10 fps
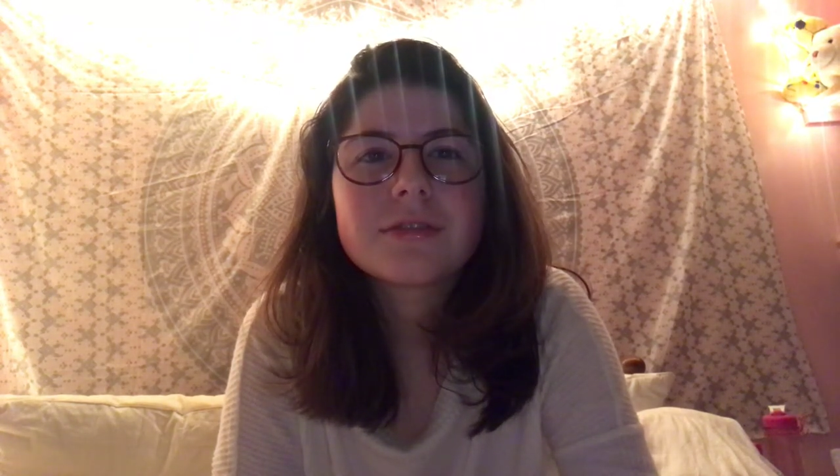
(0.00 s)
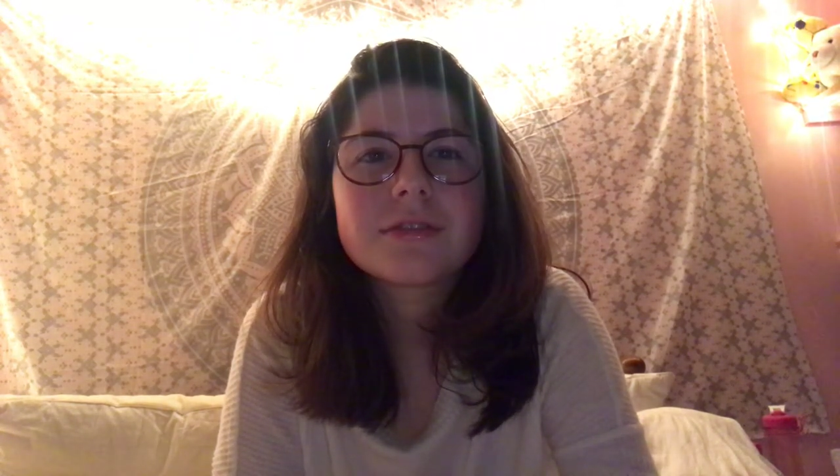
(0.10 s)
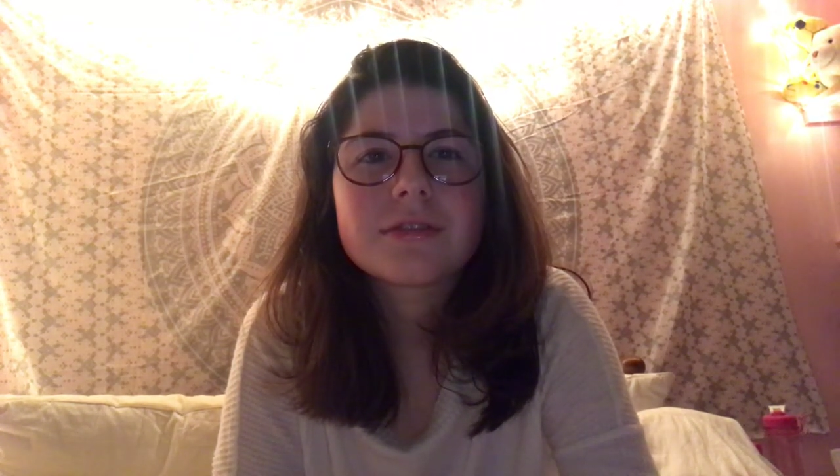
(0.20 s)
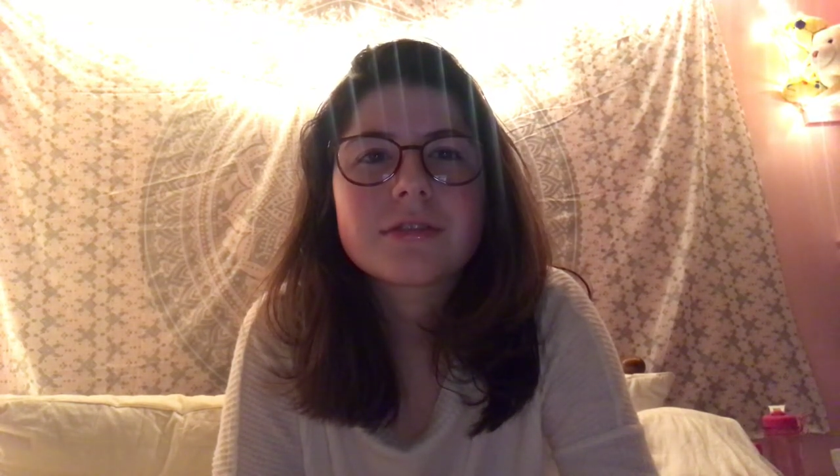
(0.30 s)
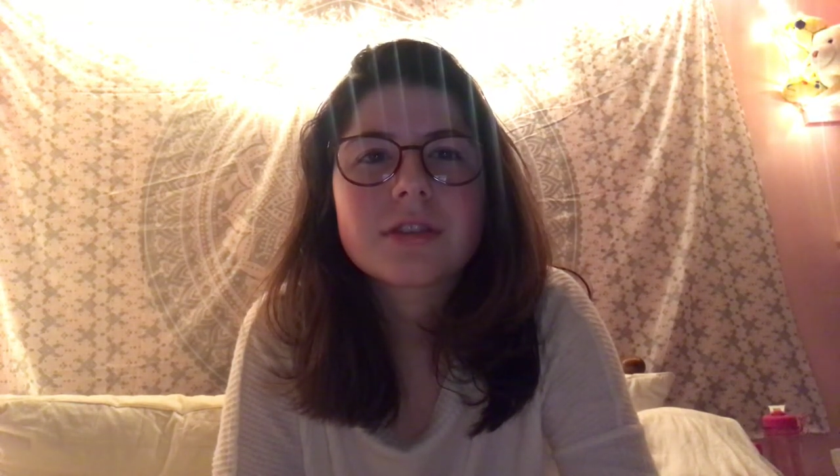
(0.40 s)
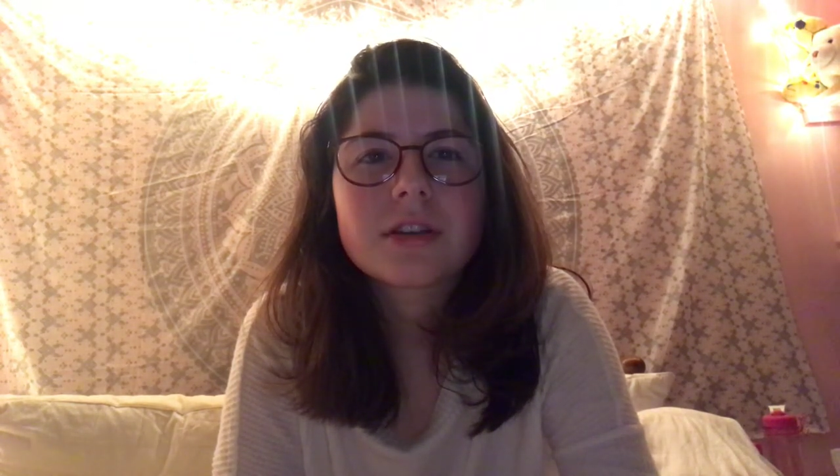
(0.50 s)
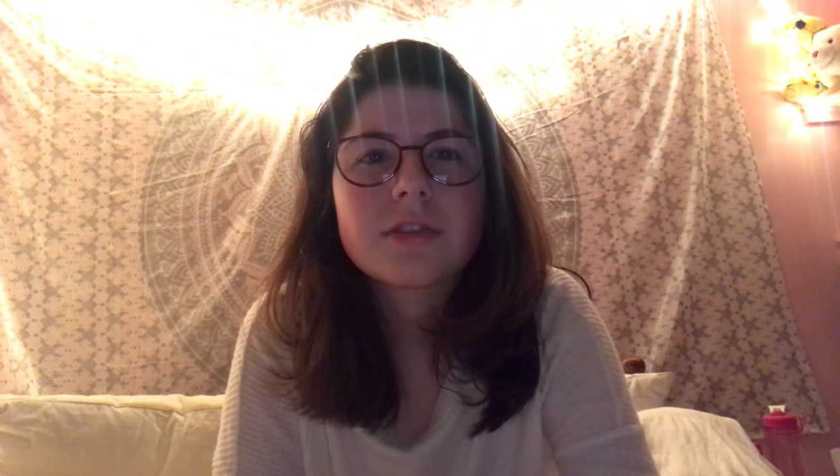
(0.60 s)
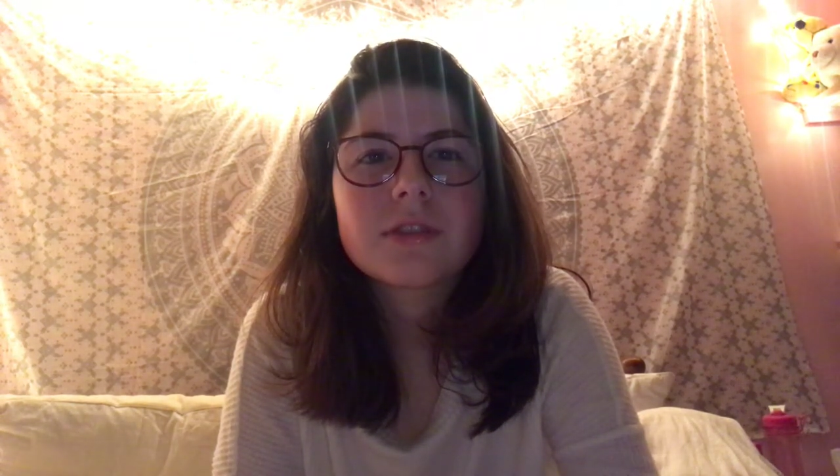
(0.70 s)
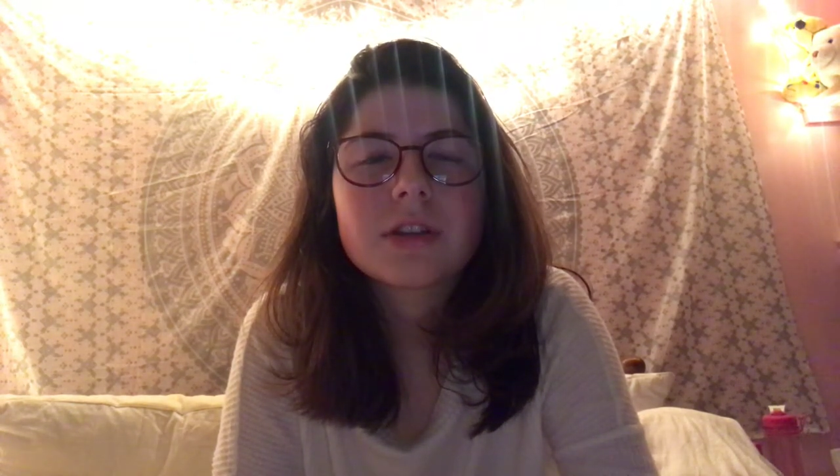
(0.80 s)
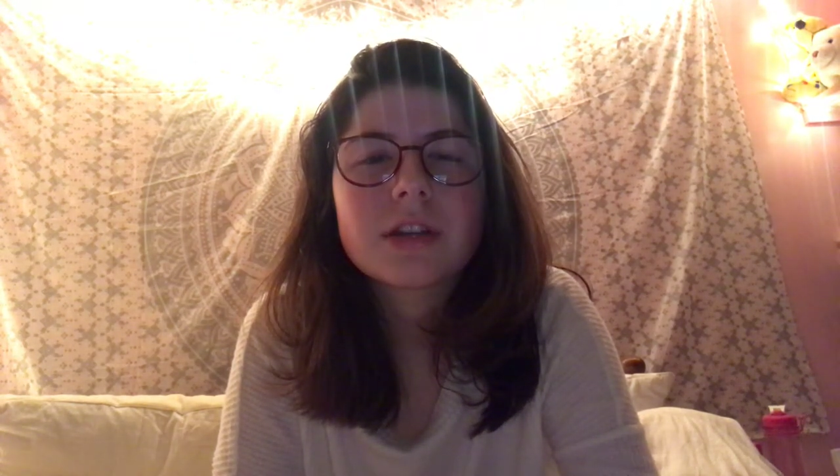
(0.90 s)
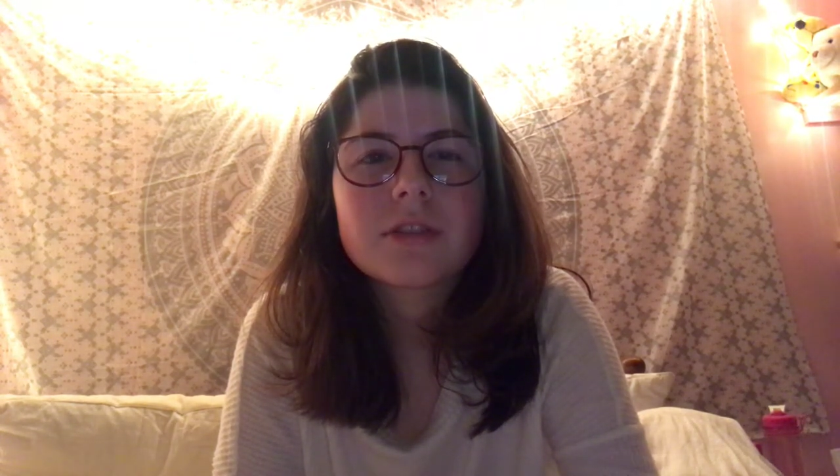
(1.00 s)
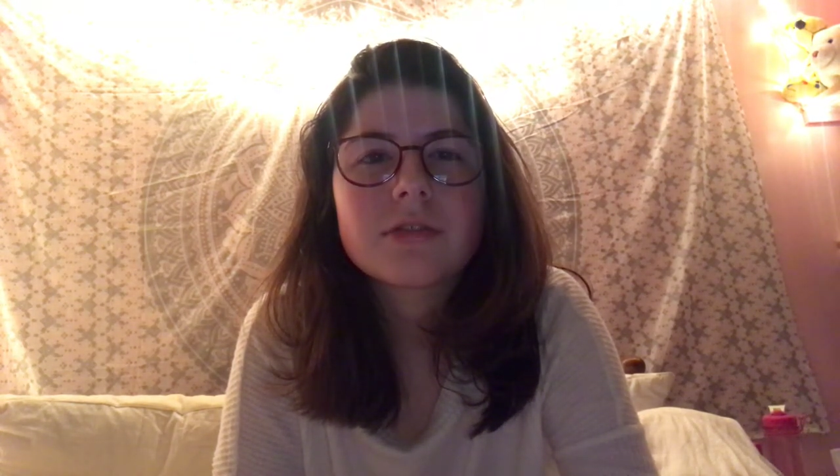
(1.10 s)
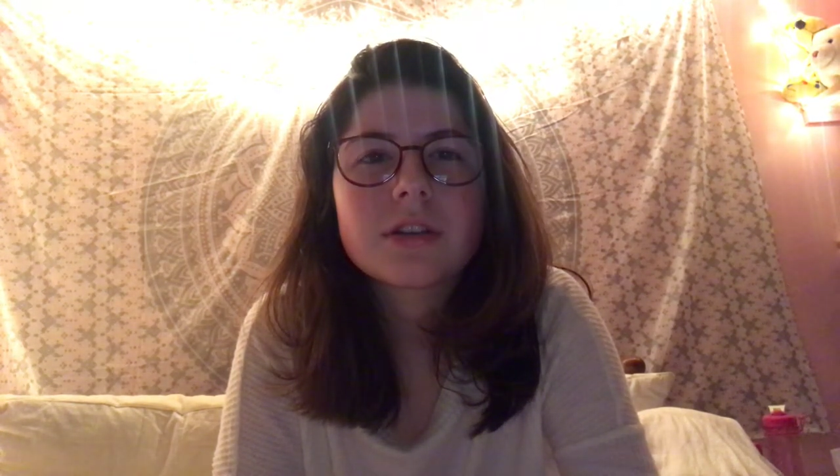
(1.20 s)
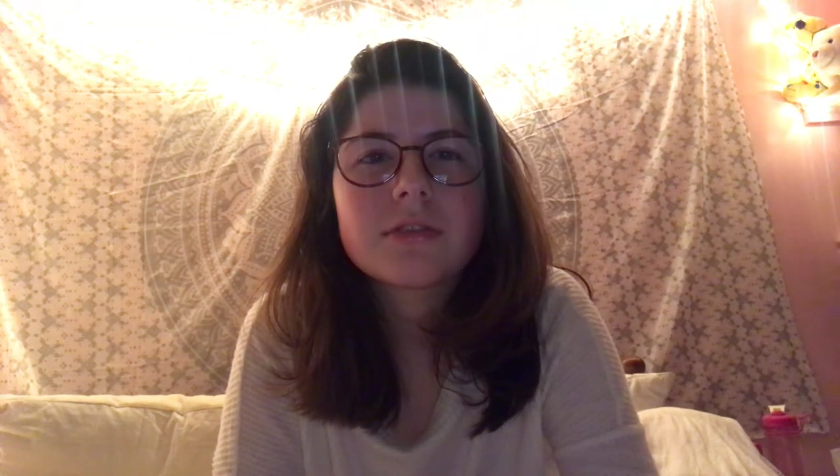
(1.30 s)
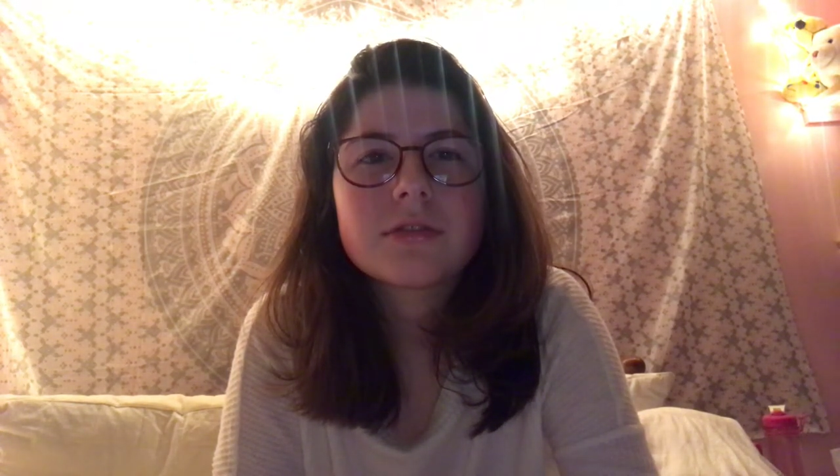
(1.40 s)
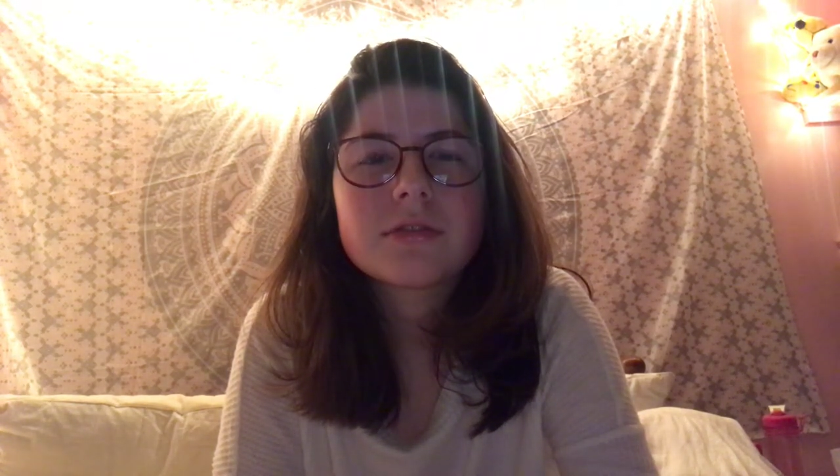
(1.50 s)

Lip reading: Or not even high note. I